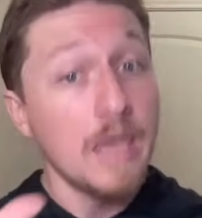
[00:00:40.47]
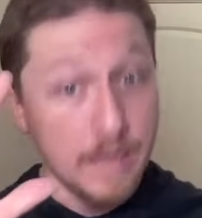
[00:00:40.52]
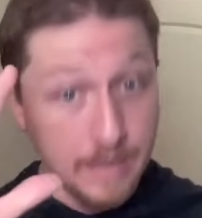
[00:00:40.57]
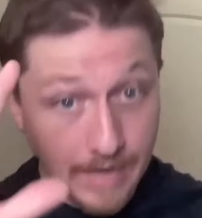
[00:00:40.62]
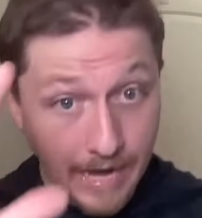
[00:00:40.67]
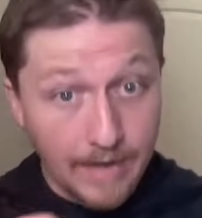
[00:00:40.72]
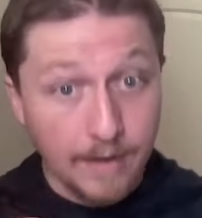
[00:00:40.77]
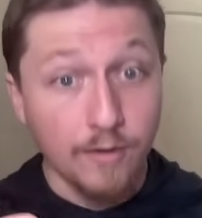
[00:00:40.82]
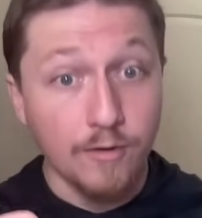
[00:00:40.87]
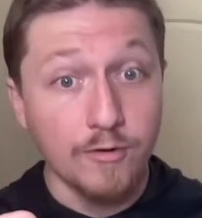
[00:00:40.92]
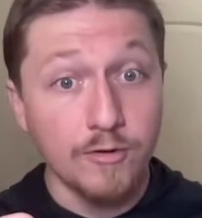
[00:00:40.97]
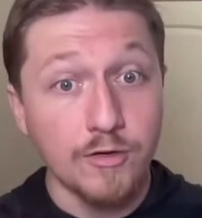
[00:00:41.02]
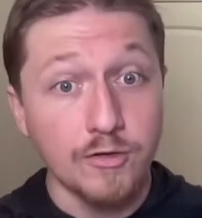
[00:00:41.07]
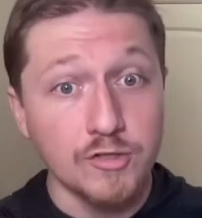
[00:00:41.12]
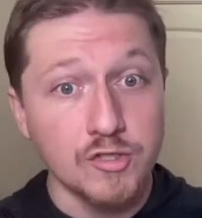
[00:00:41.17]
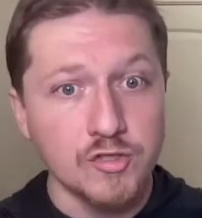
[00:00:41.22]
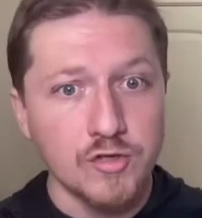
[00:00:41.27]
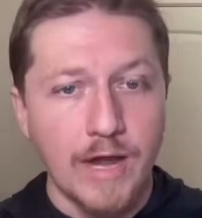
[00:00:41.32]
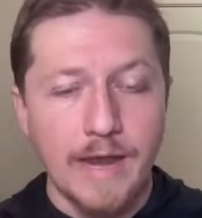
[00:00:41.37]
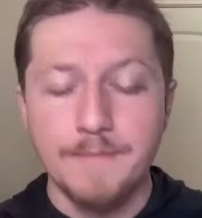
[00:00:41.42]
You got to earn
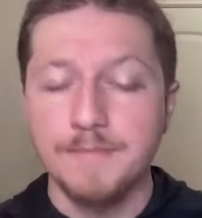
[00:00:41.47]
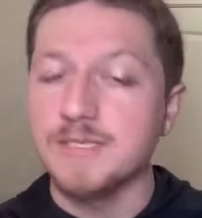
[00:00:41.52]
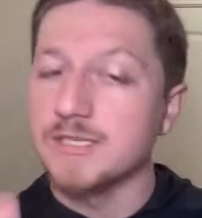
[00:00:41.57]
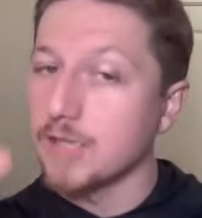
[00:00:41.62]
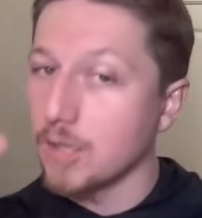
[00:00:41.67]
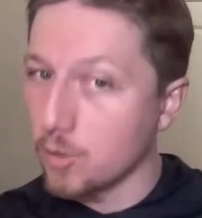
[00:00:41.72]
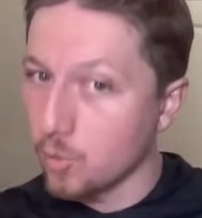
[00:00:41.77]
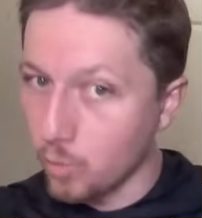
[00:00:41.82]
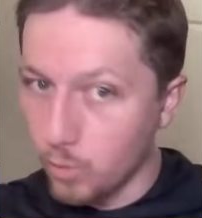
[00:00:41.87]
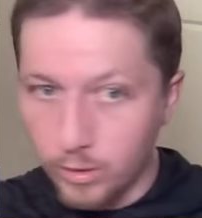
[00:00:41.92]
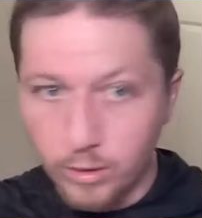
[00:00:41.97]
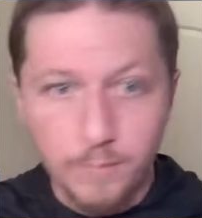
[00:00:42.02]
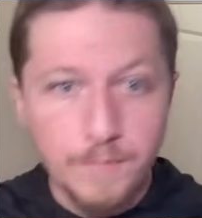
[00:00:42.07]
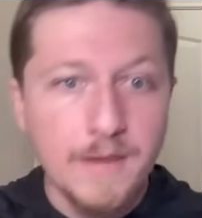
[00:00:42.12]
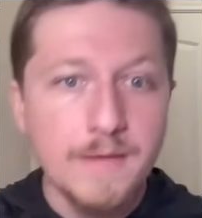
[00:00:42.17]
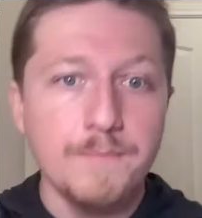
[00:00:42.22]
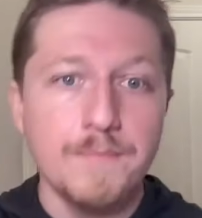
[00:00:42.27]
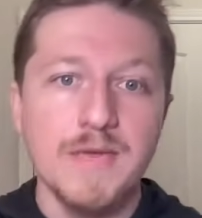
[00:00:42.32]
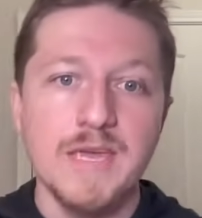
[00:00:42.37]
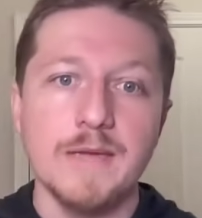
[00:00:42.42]
your stripes. There will
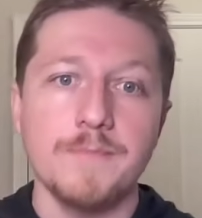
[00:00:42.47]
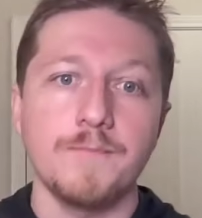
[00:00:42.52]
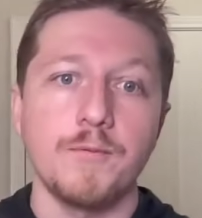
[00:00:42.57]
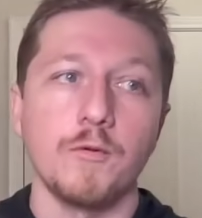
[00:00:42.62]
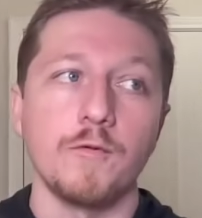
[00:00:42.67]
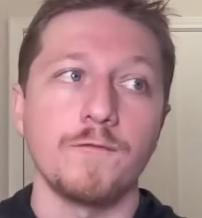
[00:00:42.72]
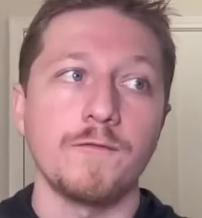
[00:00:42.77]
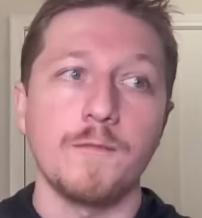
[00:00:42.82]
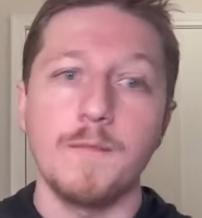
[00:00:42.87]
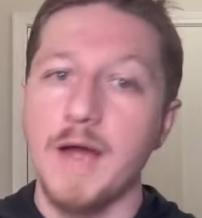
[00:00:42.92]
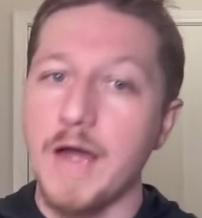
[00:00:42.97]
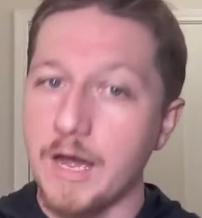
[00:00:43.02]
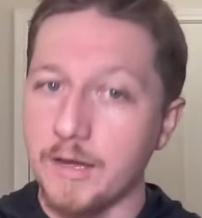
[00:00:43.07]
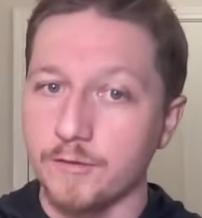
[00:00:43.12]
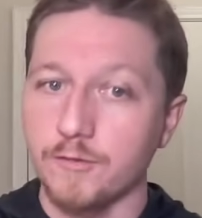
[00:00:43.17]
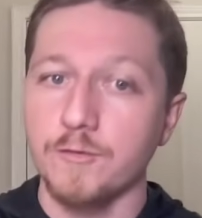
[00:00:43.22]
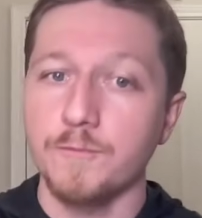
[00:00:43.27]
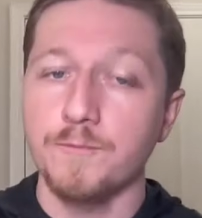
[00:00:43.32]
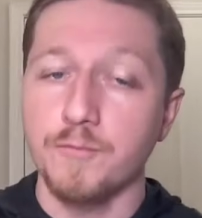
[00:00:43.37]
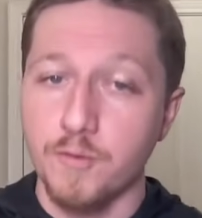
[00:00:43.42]
be people from
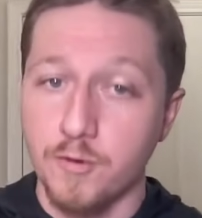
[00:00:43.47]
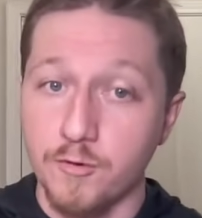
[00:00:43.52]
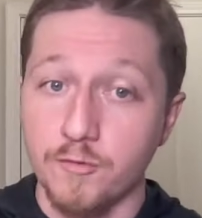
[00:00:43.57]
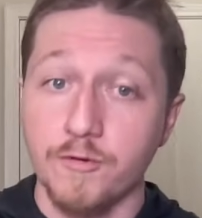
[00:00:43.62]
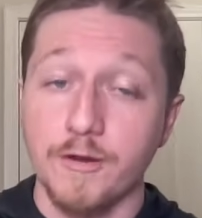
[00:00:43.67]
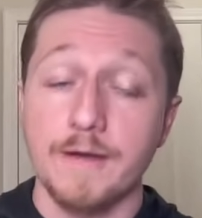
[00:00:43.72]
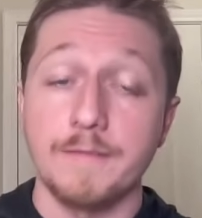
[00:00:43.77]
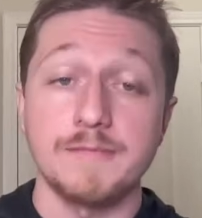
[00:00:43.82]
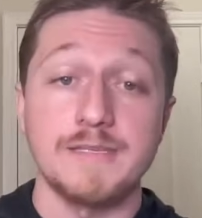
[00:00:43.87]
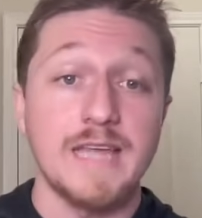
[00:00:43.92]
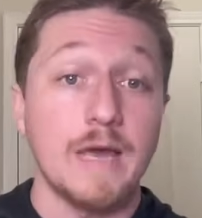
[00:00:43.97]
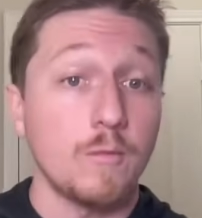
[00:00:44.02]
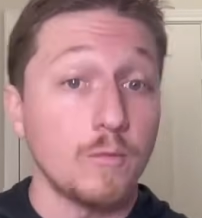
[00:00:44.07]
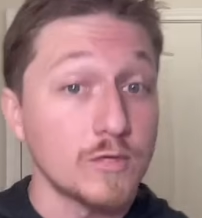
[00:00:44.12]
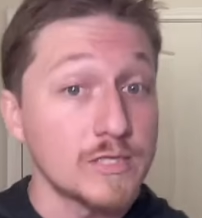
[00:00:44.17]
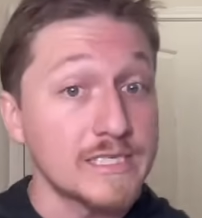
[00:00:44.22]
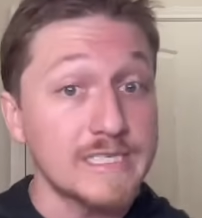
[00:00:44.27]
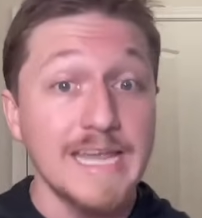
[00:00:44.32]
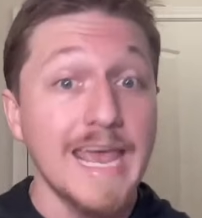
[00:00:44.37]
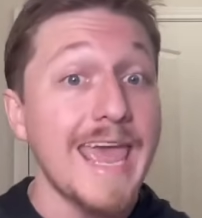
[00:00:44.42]
other programs that
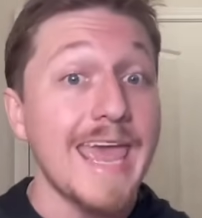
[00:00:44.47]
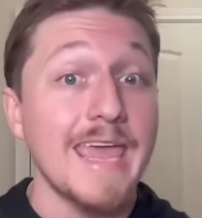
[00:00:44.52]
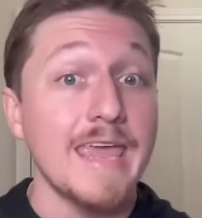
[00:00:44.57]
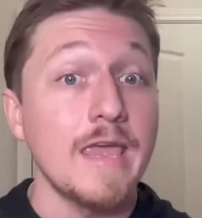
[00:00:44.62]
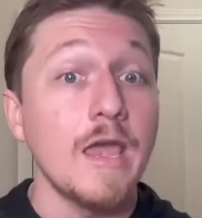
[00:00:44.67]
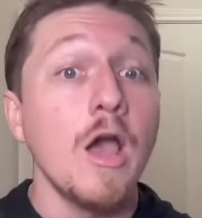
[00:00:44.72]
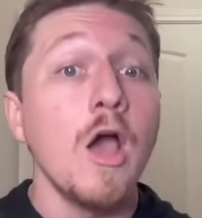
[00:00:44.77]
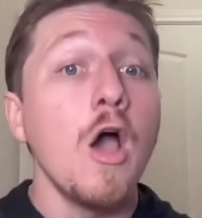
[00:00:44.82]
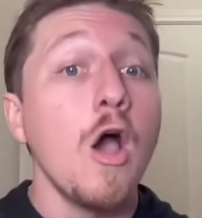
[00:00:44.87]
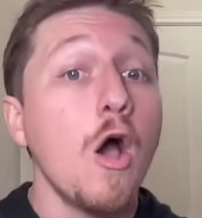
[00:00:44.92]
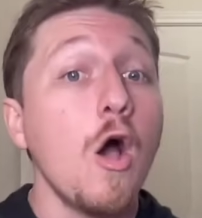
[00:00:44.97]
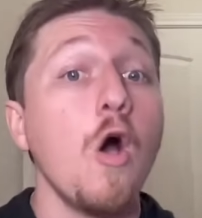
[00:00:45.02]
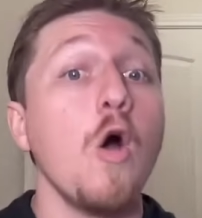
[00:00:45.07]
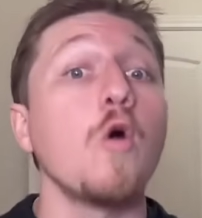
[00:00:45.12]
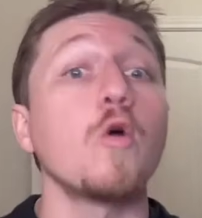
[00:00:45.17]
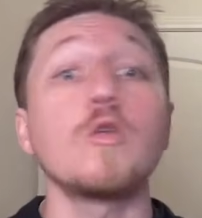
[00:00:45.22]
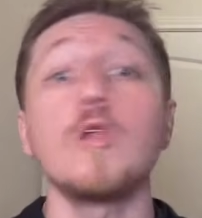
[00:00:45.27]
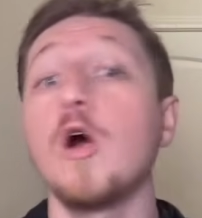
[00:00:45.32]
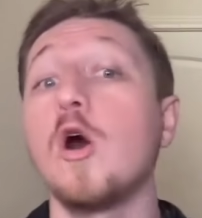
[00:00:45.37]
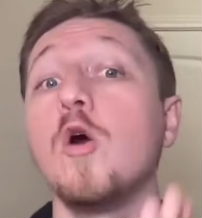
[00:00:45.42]
will say
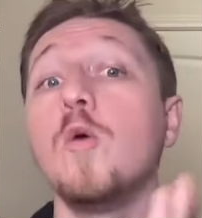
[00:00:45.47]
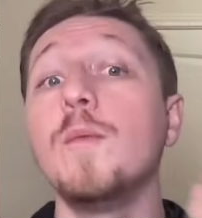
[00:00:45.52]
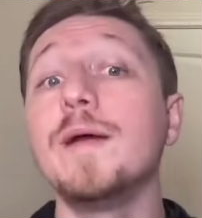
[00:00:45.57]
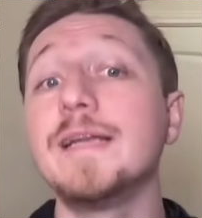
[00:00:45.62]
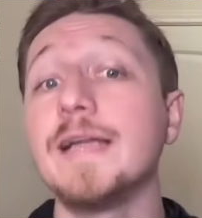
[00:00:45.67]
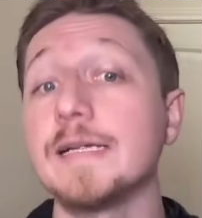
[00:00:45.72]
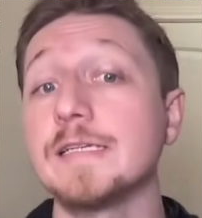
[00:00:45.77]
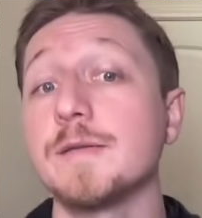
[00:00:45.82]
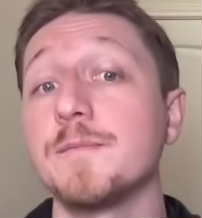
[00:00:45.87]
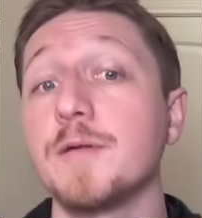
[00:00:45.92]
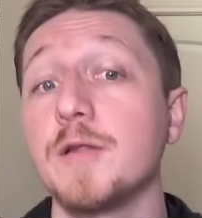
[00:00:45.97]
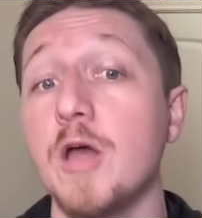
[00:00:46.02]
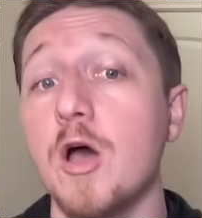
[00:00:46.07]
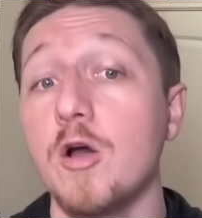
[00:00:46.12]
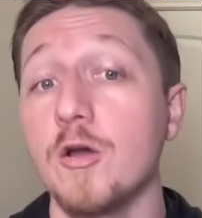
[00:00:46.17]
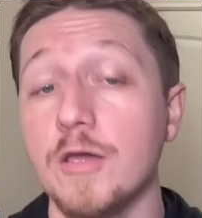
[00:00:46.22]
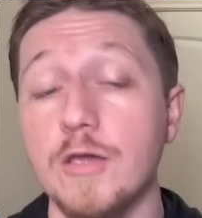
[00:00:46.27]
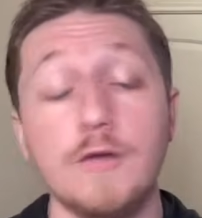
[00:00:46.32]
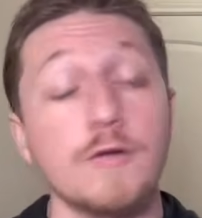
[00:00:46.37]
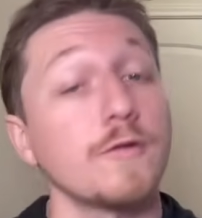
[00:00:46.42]
Oklahoma doesn't
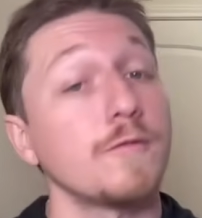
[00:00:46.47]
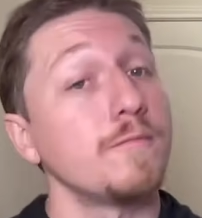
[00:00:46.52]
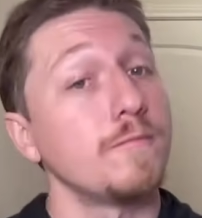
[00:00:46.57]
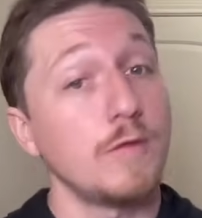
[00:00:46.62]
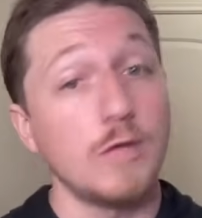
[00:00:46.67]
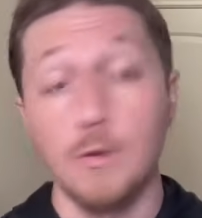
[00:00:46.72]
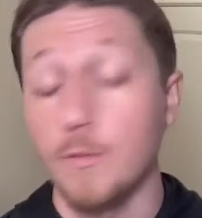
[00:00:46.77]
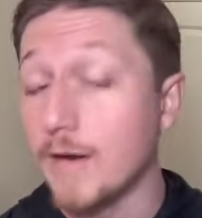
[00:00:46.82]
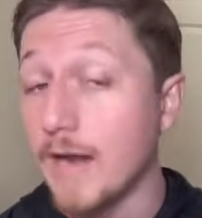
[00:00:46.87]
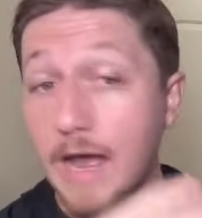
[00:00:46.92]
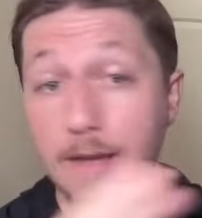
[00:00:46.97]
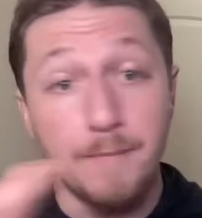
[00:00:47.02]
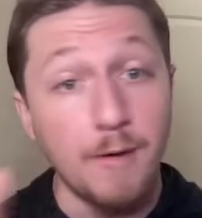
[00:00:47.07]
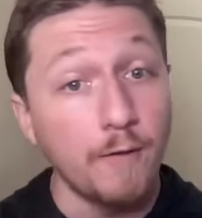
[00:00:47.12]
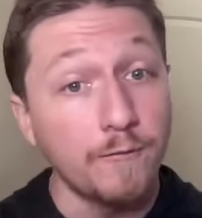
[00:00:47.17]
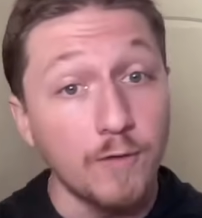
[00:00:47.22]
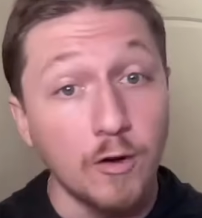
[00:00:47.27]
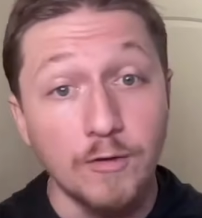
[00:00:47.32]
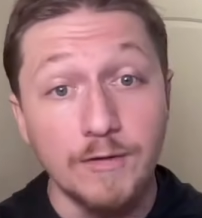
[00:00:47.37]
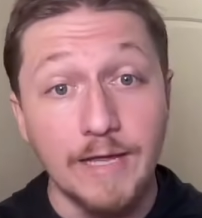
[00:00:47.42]
belong here. You and I
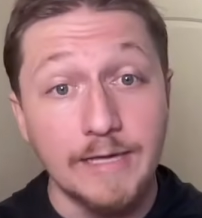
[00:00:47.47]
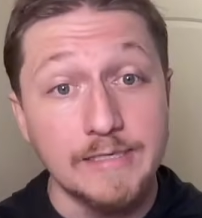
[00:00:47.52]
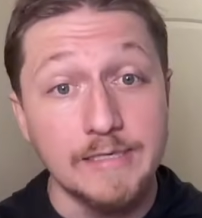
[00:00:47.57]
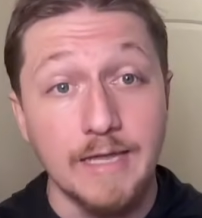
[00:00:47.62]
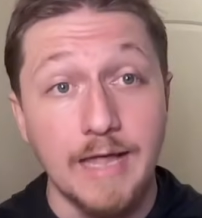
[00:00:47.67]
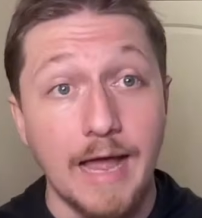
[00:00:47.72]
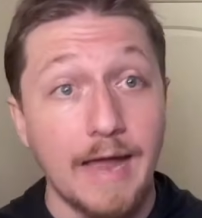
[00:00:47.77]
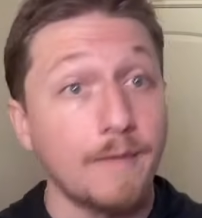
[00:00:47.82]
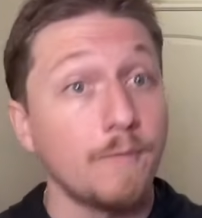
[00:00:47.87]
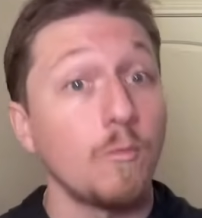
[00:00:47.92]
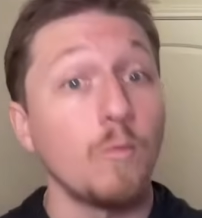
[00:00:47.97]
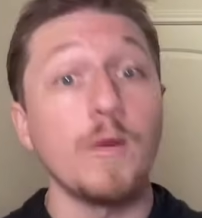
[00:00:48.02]
both know that's a lie.